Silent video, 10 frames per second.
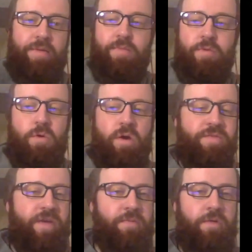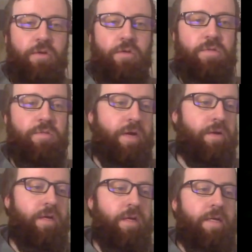People who are in Facebook groups
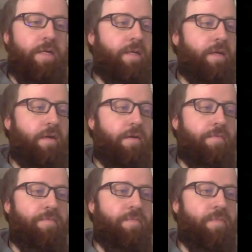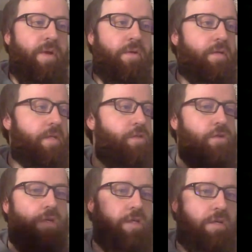about um, about
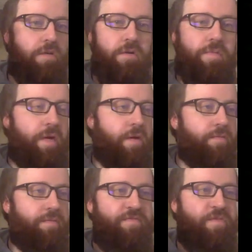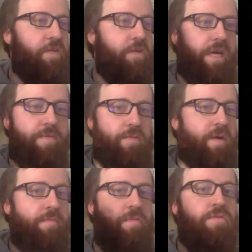construction or about video games or
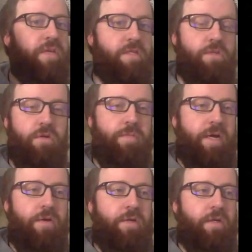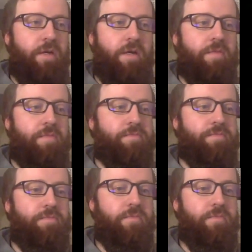about movies or about um,